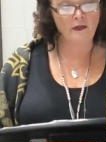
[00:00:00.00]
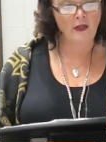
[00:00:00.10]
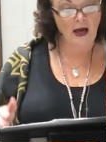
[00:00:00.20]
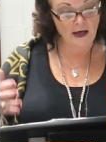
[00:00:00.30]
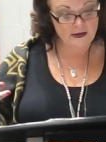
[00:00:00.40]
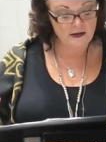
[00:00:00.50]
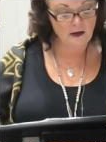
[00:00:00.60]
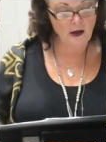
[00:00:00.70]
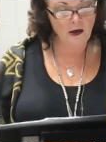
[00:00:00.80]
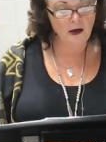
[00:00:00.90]
in that
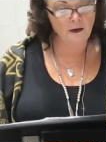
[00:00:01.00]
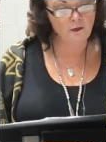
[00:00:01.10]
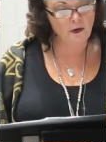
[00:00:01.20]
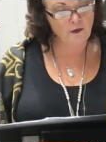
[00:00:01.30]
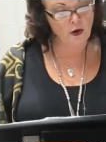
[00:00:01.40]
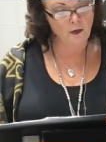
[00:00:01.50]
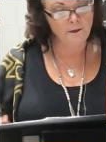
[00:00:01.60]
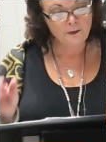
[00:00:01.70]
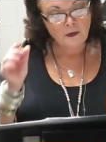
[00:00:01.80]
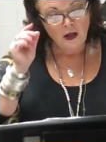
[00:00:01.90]

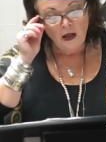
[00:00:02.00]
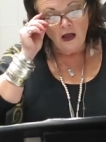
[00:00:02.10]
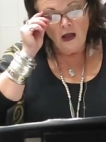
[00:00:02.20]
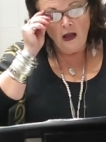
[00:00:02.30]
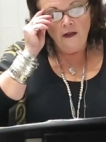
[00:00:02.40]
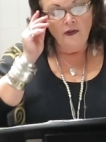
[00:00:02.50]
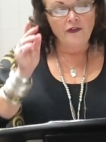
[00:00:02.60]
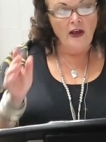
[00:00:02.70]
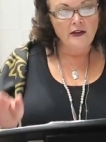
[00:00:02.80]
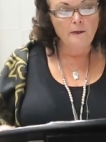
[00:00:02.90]
review. The
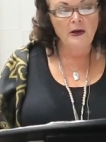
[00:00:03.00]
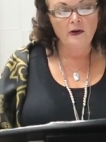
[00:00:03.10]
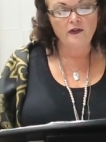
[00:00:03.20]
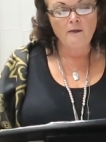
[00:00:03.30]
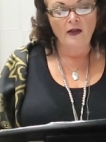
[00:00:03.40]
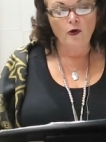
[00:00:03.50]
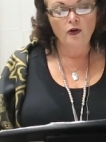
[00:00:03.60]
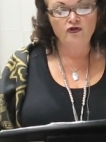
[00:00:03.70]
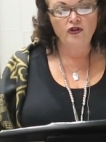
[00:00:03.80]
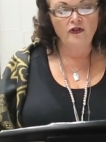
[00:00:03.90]
sudden appearance of
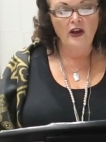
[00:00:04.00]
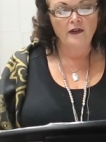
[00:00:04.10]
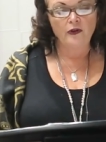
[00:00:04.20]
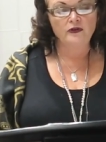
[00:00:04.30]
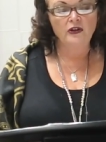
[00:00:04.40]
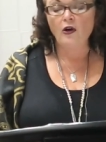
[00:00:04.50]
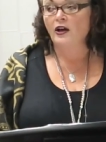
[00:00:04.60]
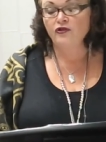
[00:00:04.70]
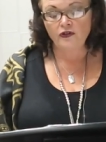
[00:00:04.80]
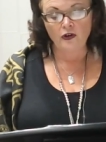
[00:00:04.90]
motherhood, she says, though, did
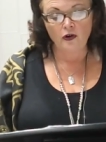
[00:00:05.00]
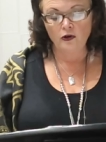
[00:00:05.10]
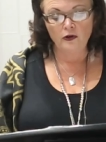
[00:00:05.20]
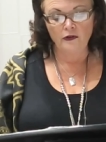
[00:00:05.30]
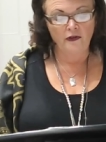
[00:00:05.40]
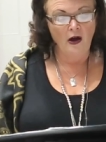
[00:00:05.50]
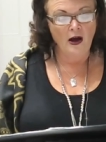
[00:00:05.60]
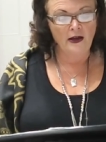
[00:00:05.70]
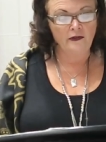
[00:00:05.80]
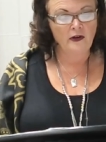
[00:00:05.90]
not just occur in
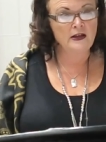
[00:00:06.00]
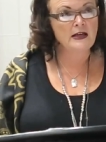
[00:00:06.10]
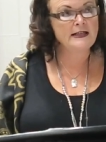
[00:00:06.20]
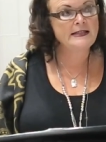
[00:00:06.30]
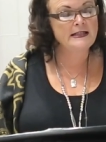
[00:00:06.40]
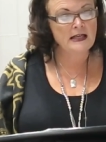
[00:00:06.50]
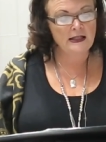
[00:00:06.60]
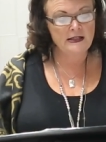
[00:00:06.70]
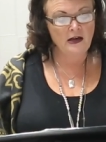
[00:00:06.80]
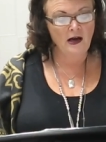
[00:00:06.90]
Science. In
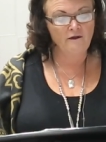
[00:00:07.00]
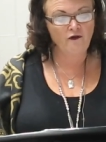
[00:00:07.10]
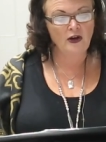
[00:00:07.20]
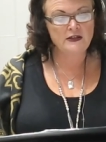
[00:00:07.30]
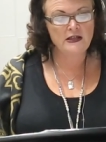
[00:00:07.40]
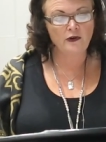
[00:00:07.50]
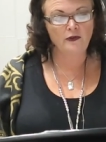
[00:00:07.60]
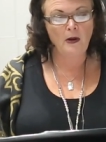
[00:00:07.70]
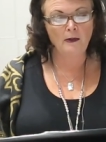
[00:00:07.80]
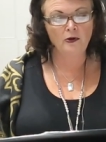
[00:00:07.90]
1999,
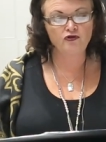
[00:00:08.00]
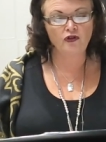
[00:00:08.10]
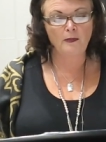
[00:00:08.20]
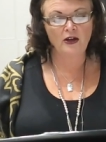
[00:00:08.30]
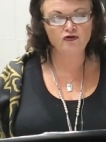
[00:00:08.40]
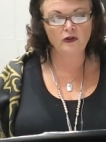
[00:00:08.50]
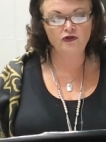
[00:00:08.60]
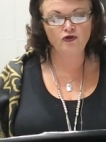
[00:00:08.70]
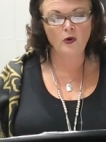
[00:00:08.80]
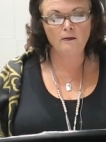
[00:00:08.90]
Frontiers published a special
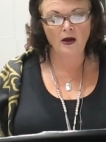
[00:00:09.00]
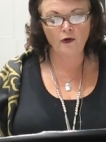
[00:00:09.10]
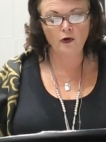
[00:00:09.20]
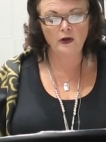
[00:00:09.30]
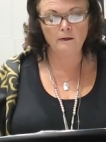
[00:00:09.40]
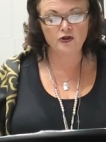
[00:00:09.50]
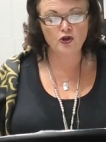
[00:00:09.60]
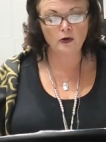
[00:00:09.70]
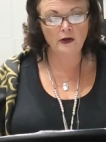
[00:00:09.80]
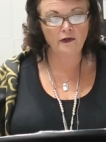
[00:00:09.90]
issue on motherhood and
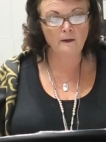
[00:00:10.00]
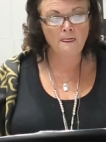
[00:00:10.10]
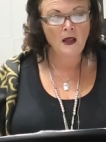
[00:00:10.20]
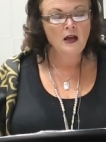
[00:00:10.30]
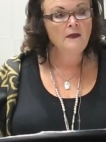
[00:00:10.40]
maternalism.